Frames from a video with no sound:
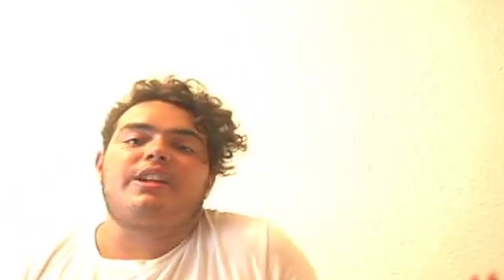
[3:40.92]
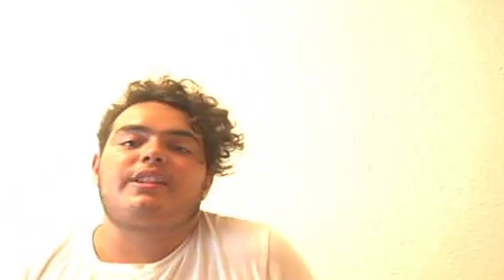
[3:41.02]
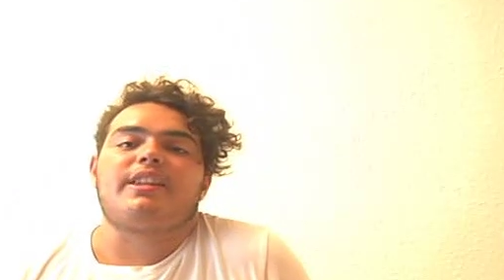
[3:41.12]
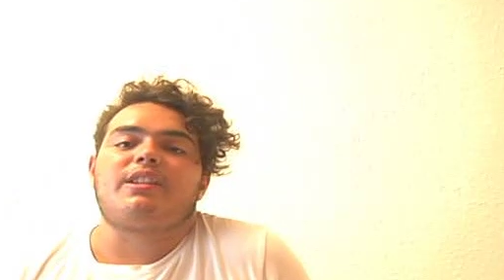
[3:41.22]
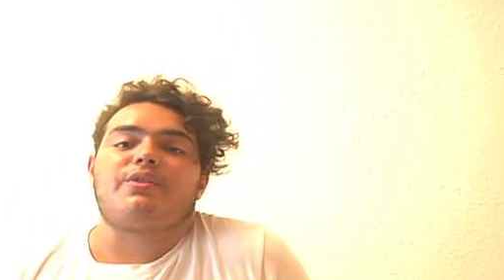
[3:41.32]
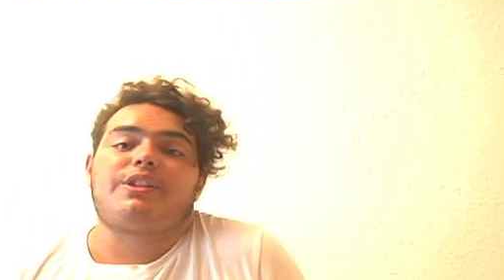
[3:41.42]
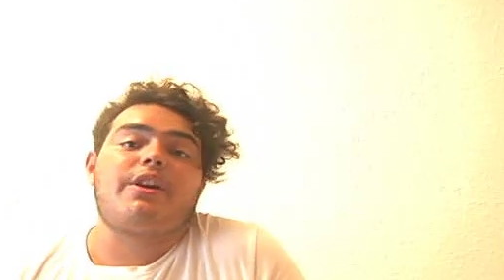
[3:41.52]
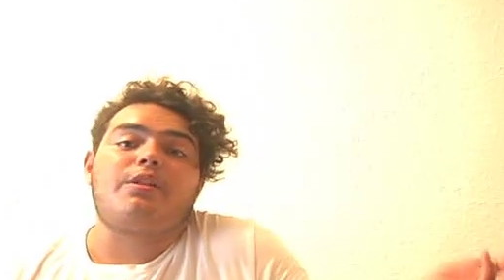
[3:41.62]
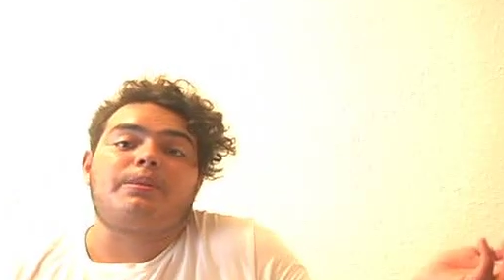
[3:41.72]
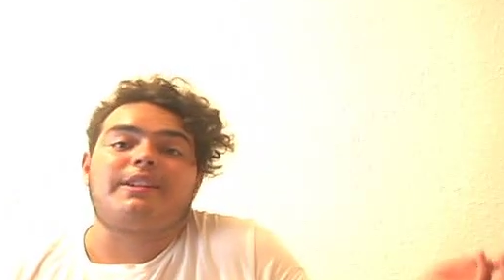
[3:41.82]
extent of his
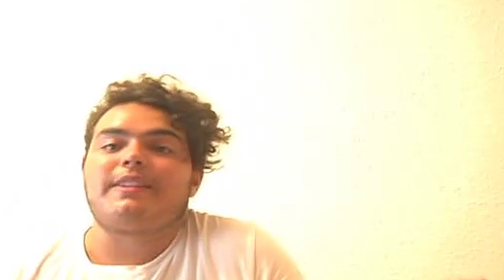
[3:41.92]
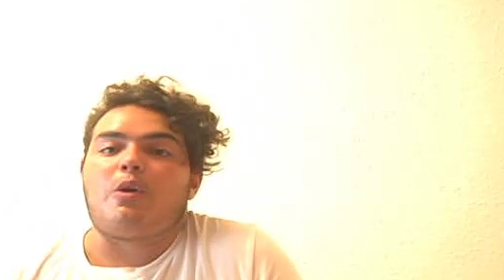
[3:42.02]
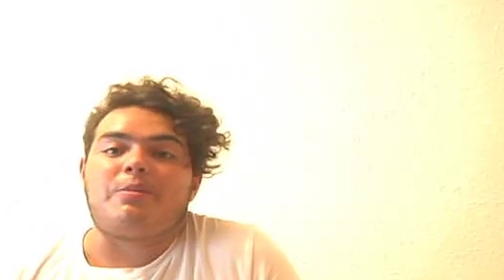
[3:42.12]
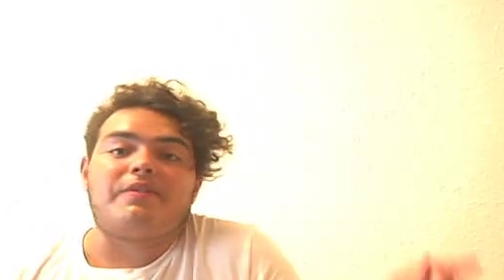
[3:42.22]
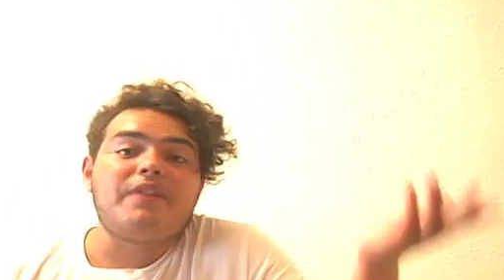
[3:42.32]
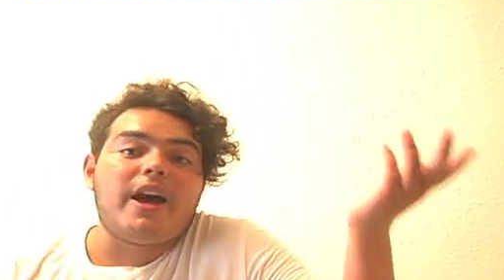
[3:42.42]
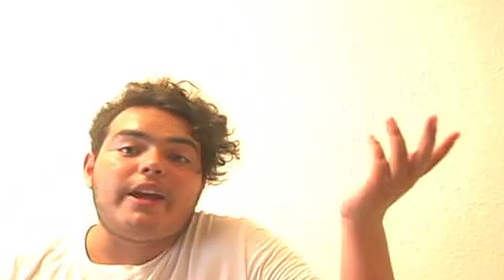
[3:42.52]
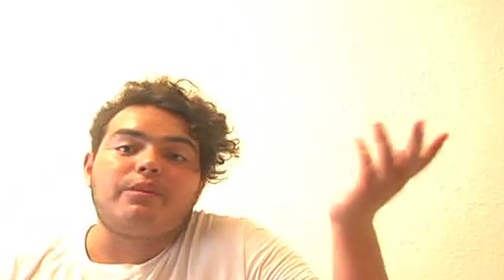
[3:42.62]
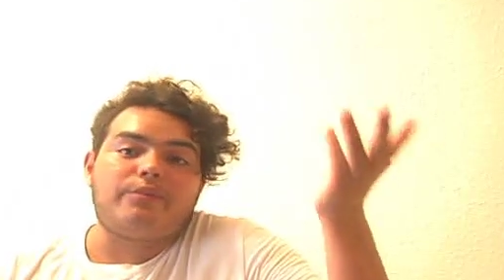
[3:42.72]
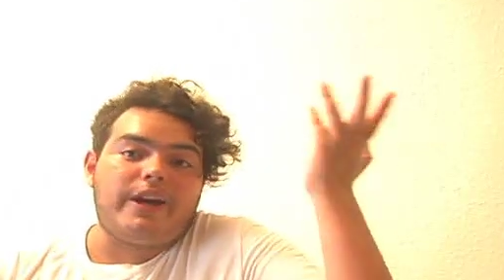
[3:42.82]
terribleness, that would be
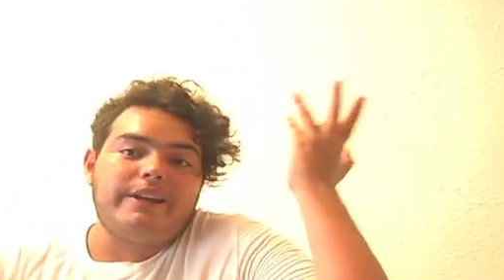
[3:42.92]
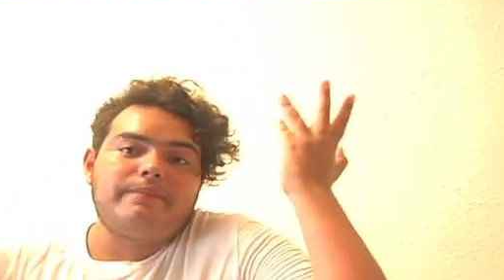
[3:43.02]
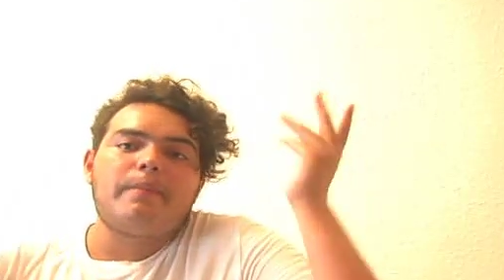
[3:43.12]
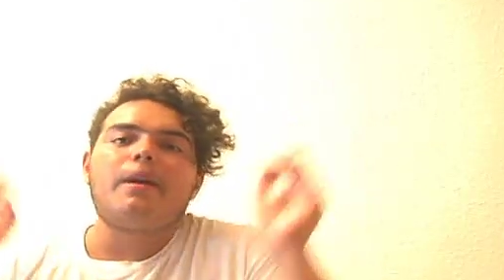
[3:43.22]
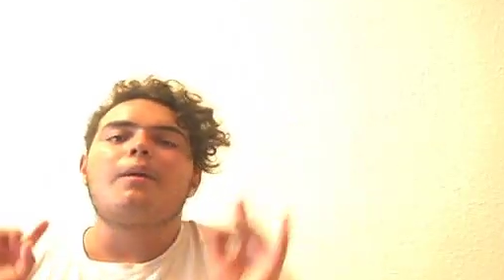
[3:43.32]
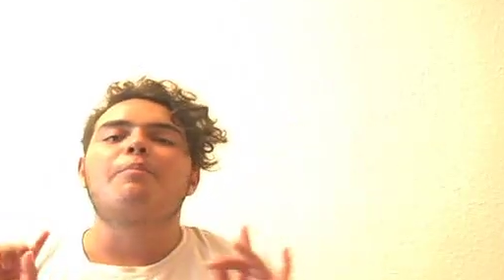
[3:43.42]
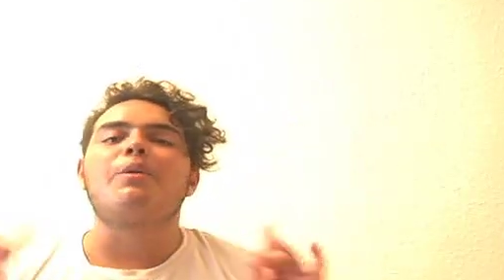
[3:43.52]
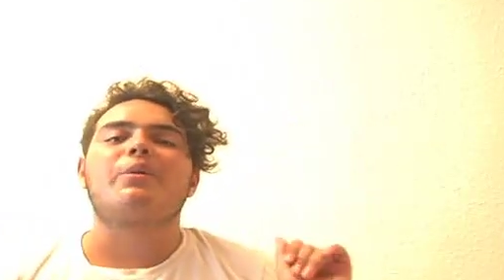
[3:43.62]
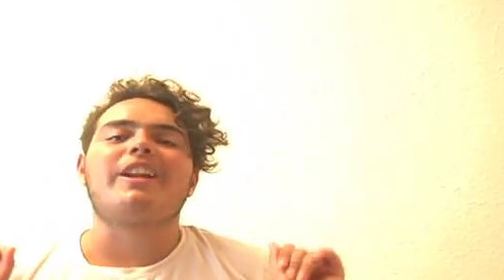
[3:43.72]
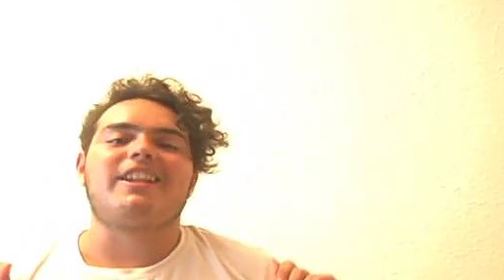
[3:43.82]
fine, right?
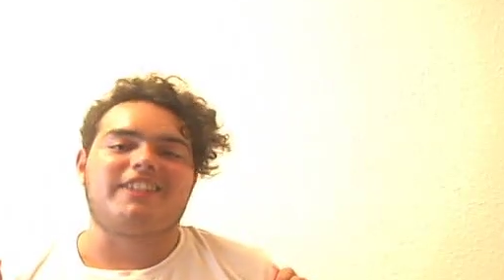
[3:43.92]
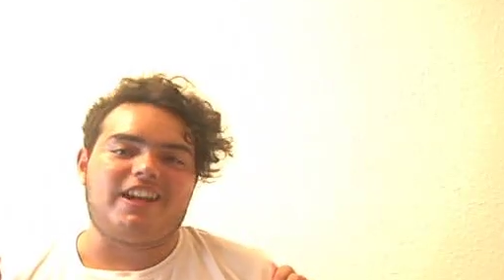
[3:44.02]
But we're not